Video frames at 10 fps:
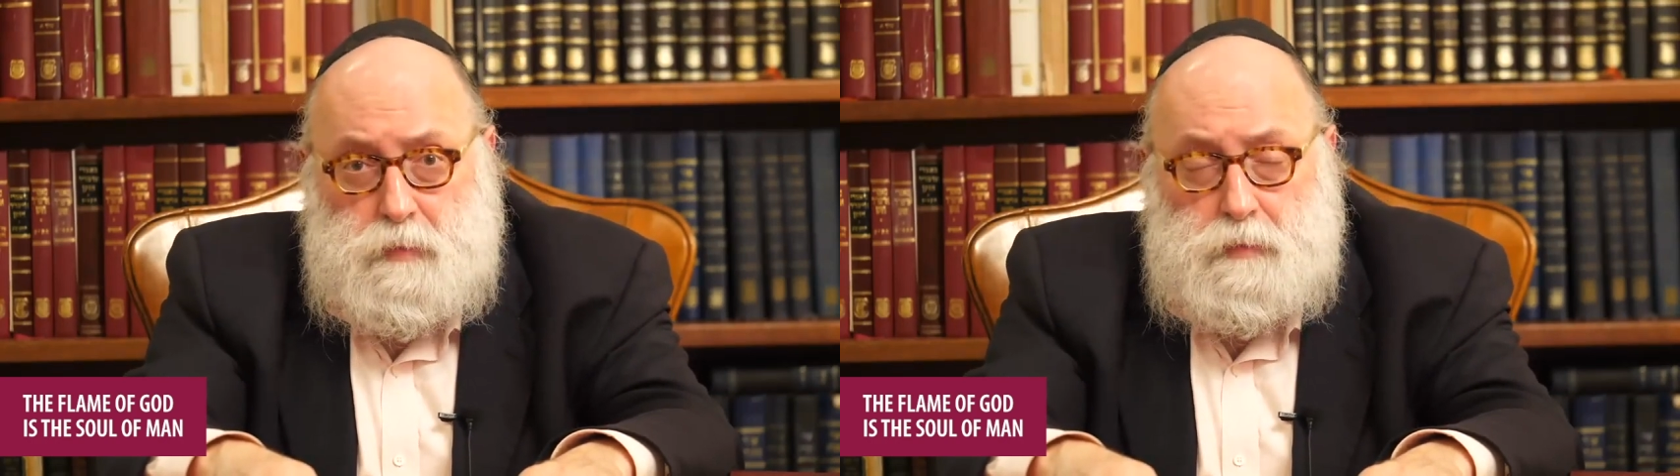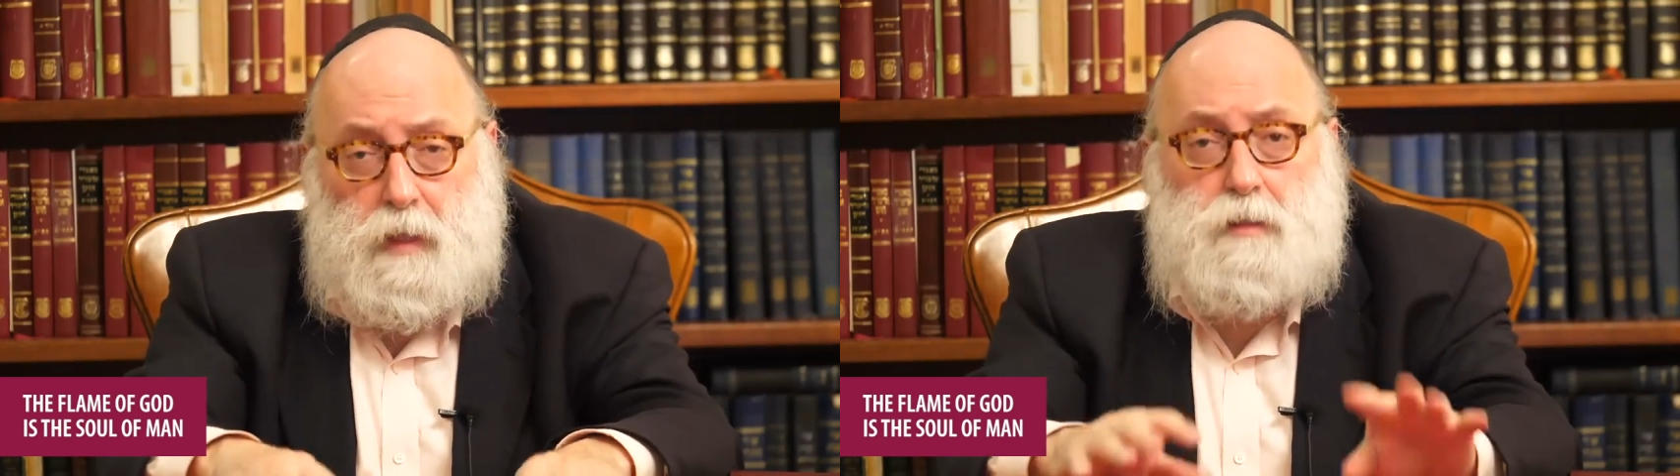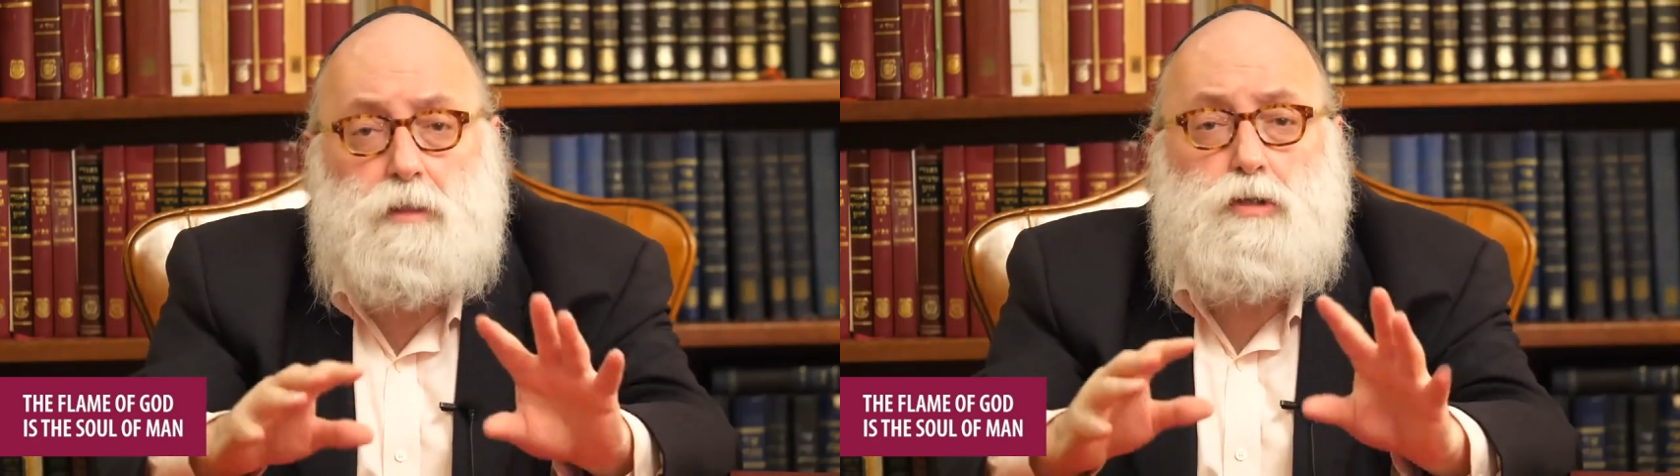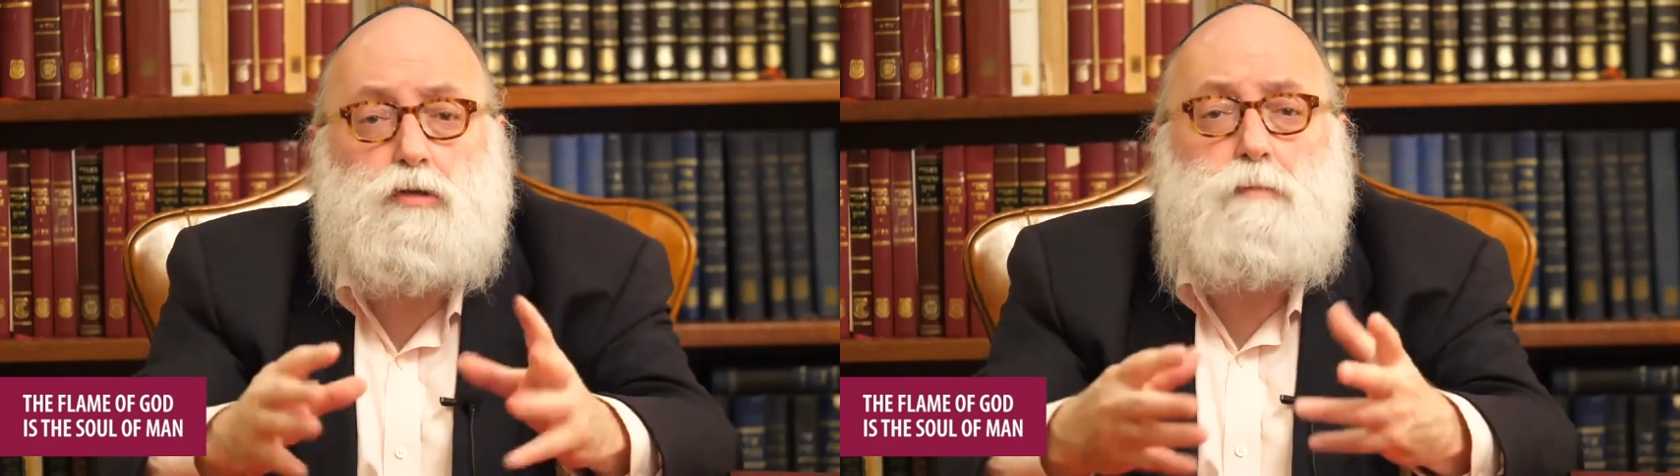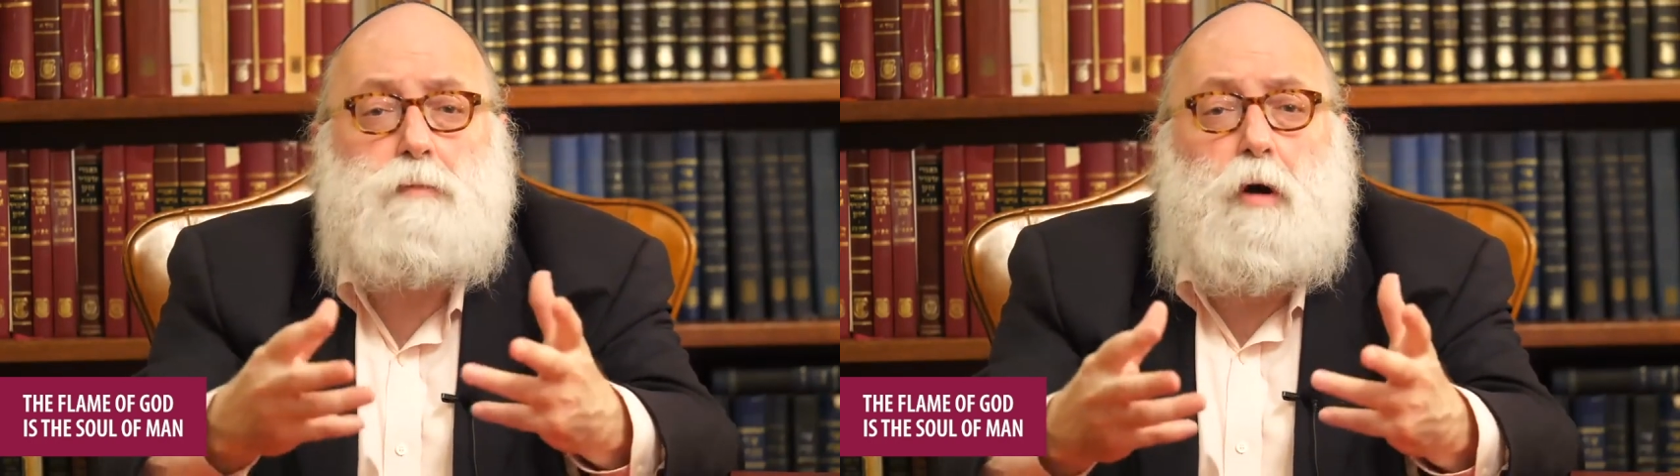that
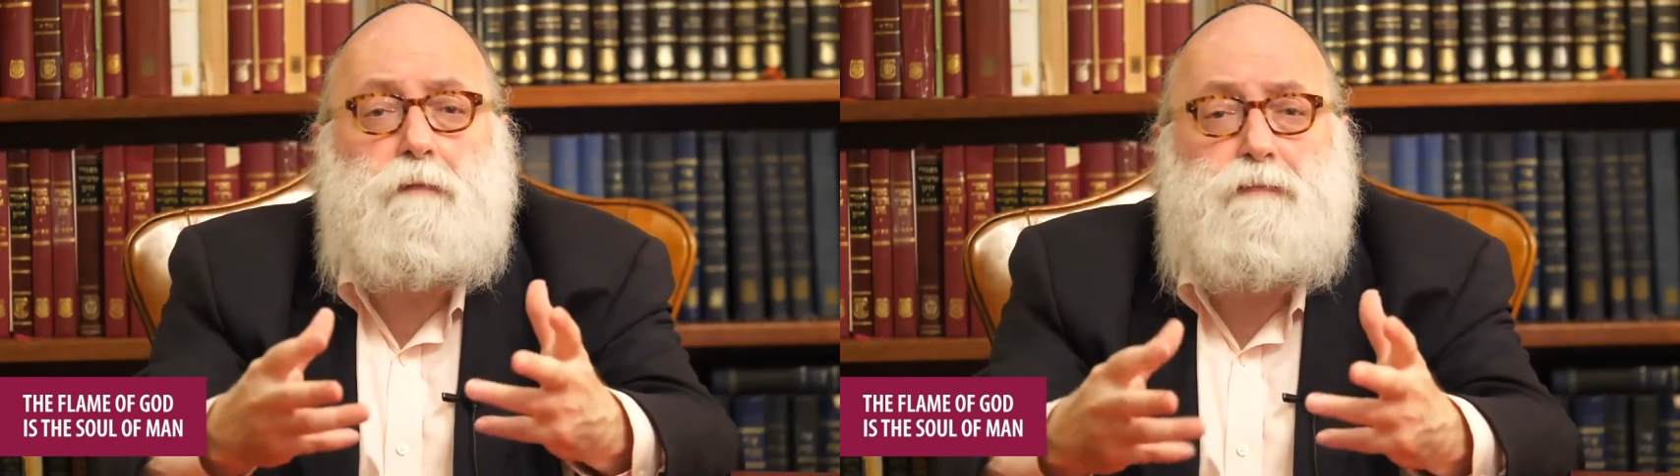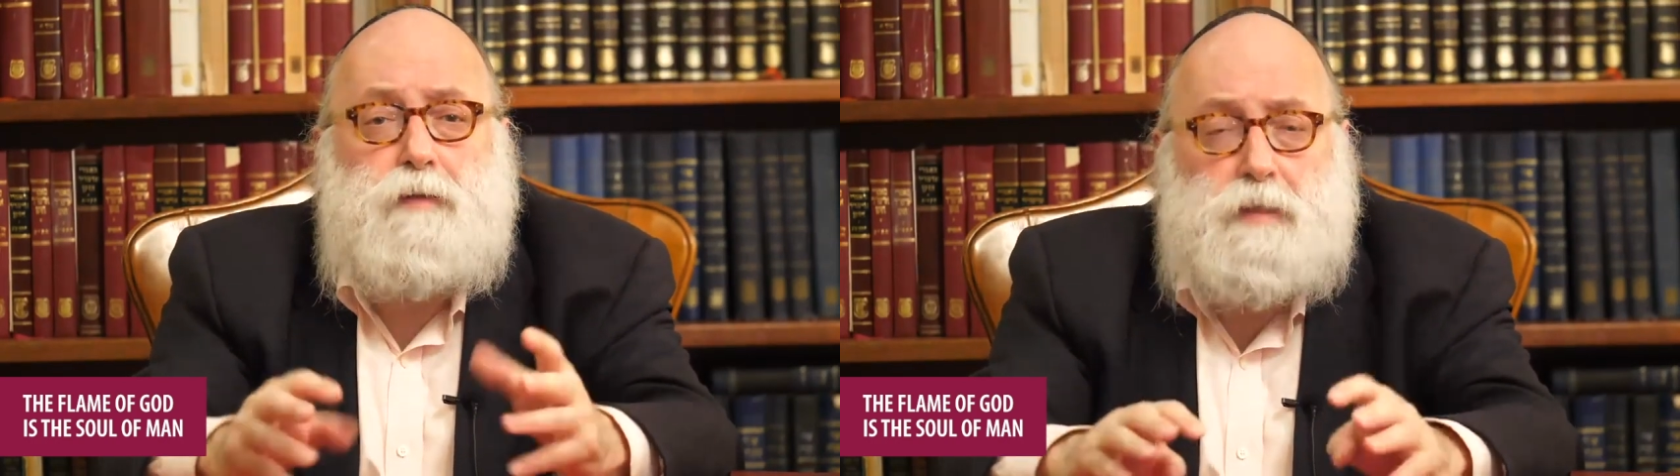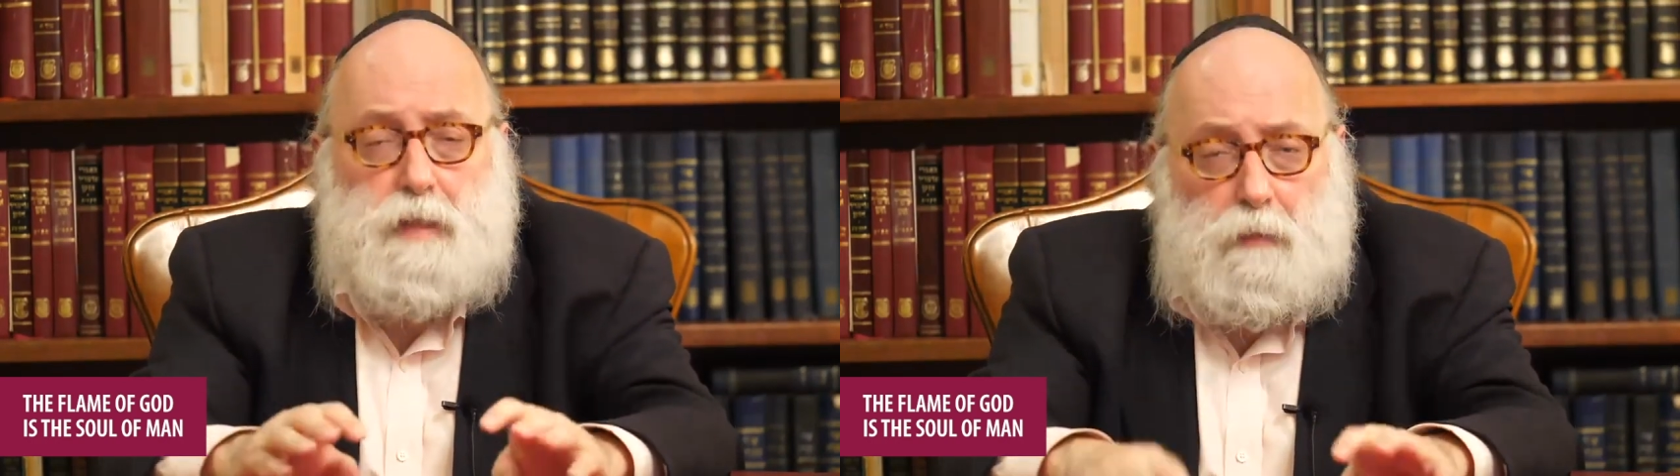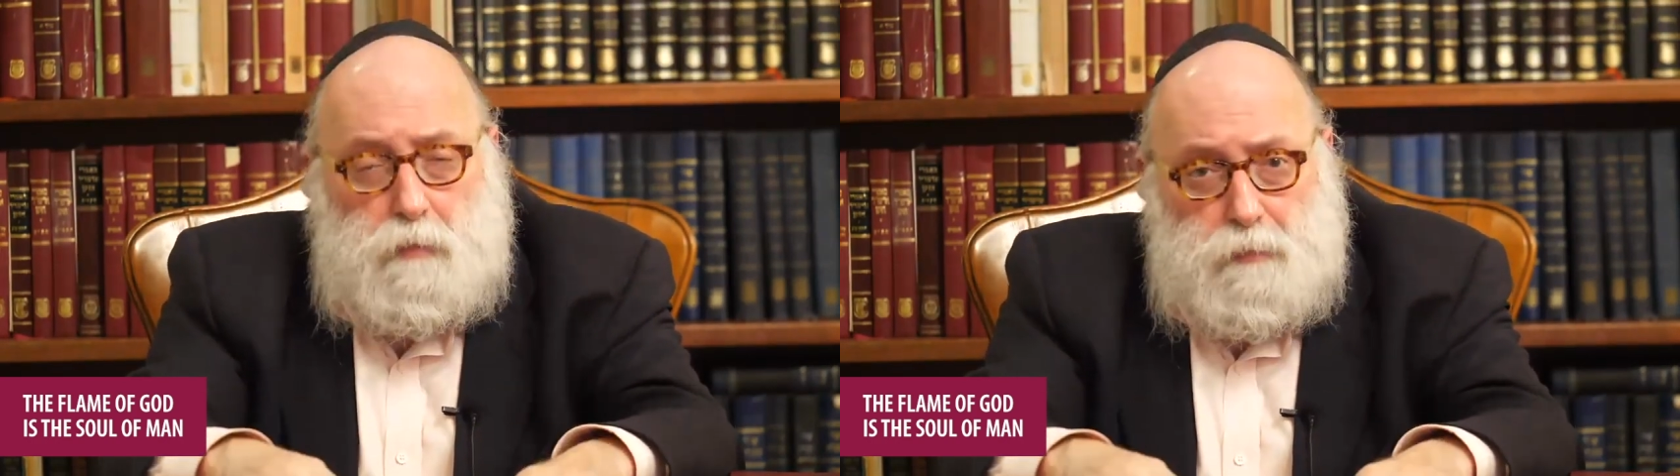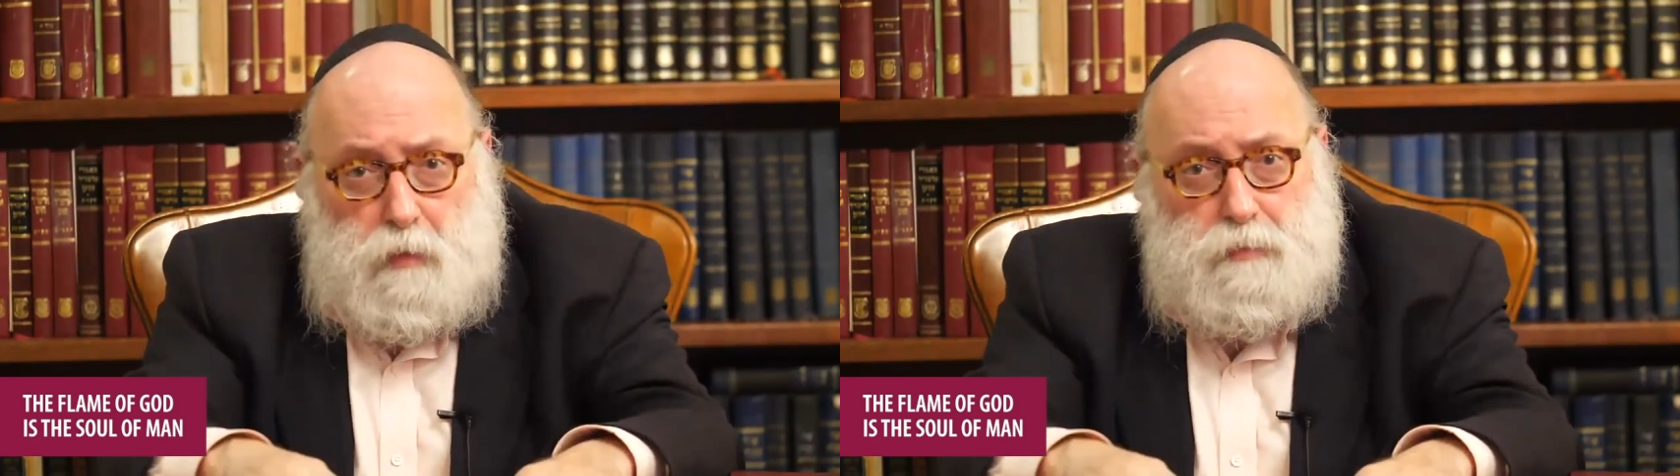consumed the offerings that
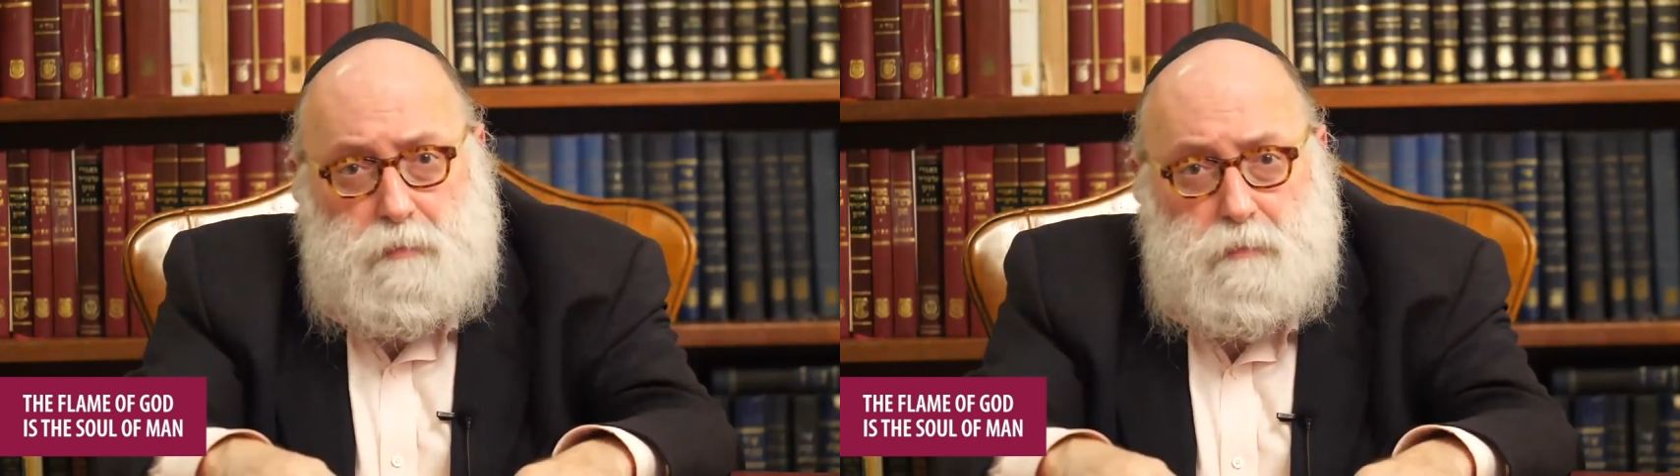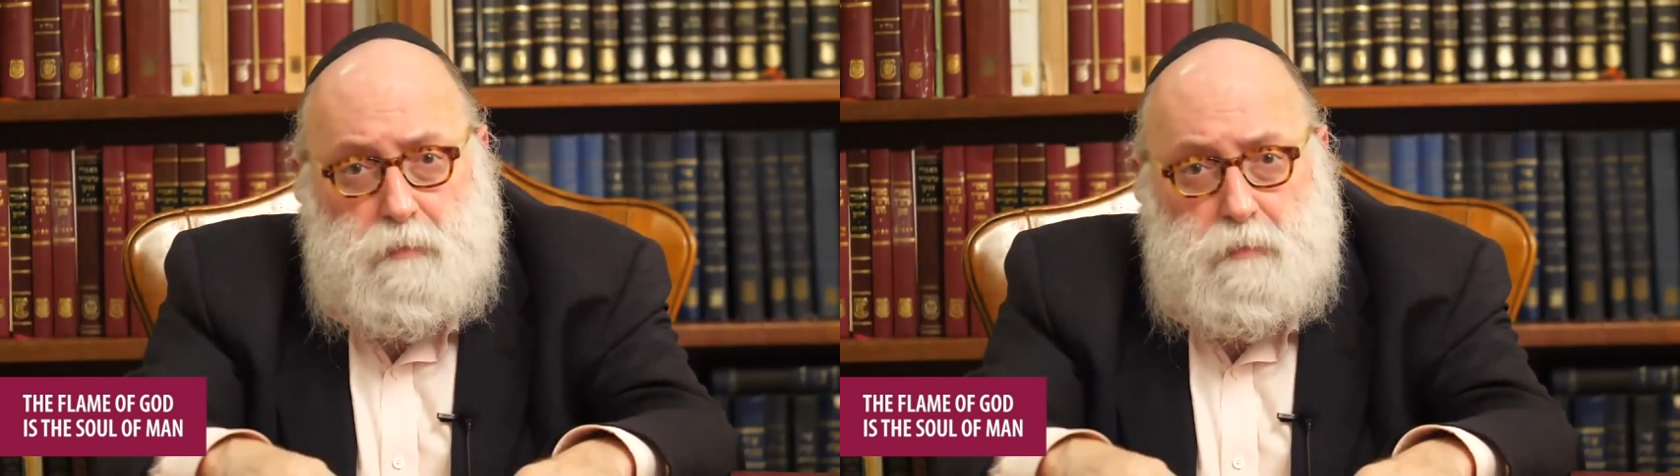were brought.